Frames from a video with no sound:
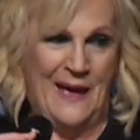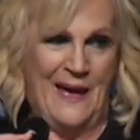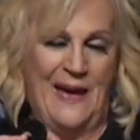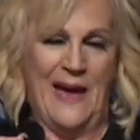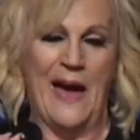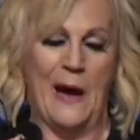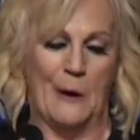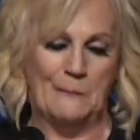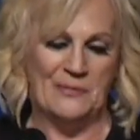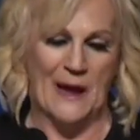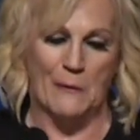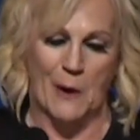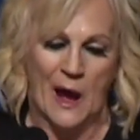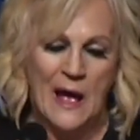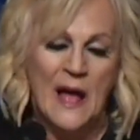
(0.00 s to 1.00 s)
Help.
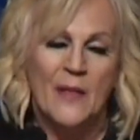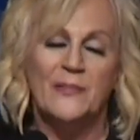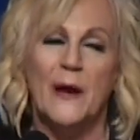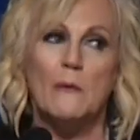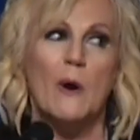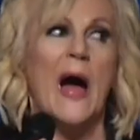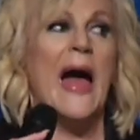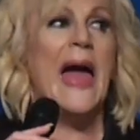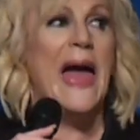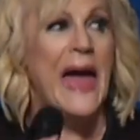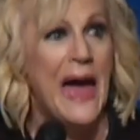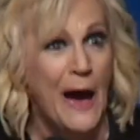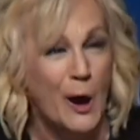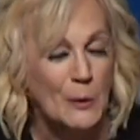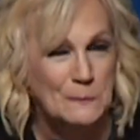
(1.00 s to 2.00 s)
There were there were
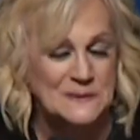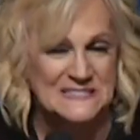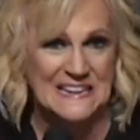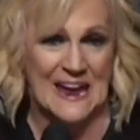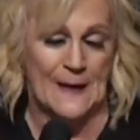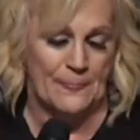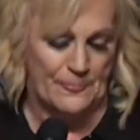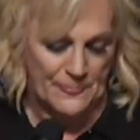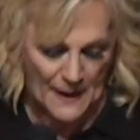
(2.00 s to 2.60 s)
helps in